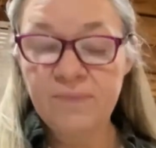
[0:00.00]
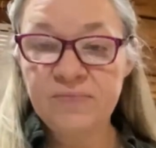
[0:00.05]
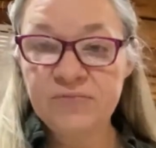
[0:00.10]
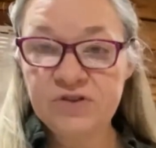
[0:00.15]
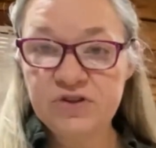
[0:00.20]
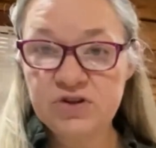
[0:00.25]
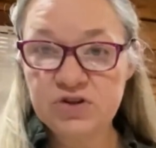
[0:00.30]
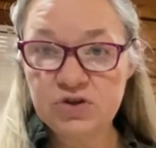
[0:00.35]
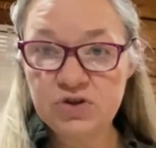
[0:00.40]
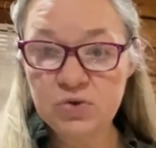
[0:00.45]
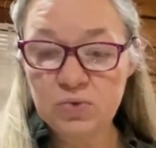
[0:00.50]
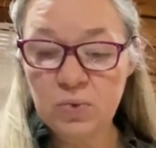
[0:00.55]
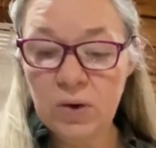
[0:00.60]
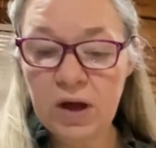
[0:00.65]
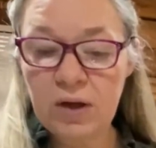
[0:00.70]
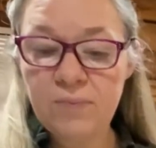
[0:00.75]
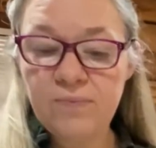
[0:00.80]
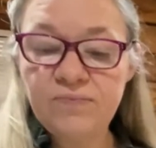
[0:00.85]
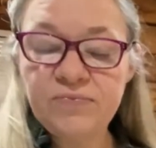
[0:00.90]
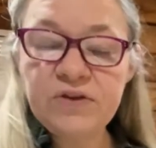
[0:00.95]
to do well.
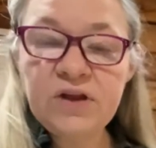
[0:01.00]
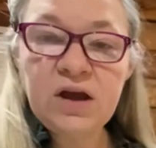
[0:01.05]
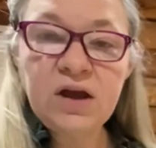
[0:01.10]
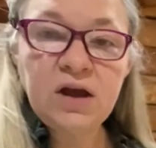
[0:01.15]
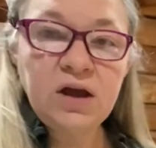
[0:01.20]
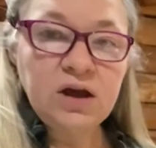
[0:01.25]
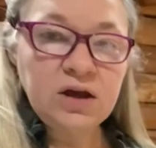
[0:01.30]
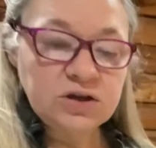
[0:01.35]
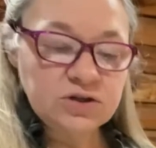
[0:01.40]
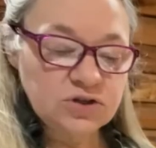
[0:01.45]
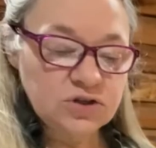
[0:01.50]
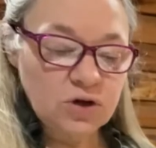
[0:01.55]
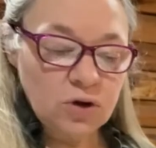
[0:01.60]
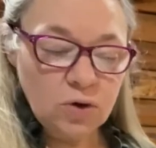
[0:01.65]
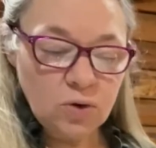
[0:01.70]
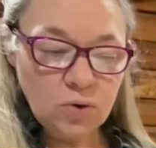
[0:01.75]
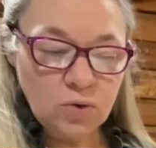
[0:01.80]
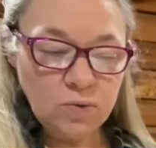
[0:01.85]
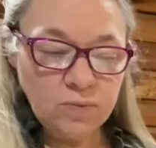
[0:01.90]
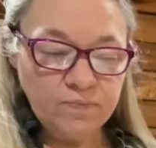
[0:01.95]

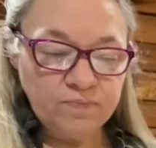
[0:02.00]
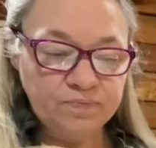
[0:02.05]
So